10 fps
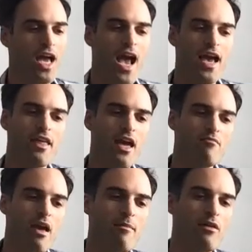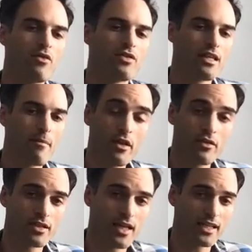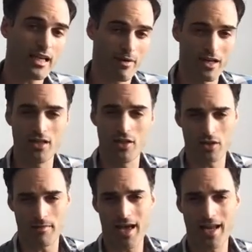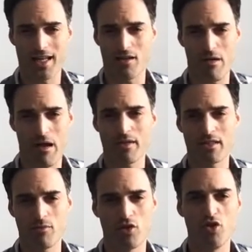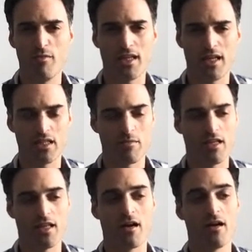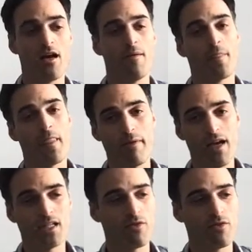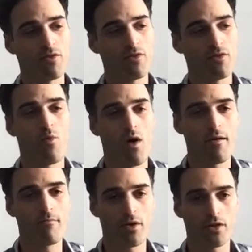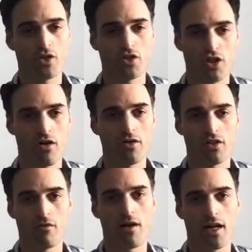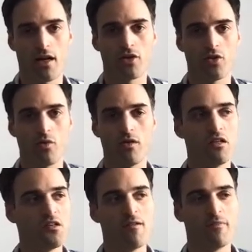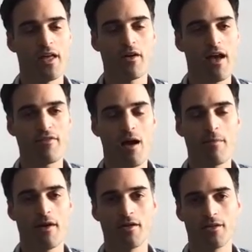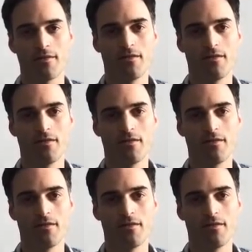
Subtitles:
And then maybe with some of those things, I might need to do some editing. There might be some human that needs to be in there. I'll be honest with you, a lot of one-person shows who are running our tool, they don't have copywriters.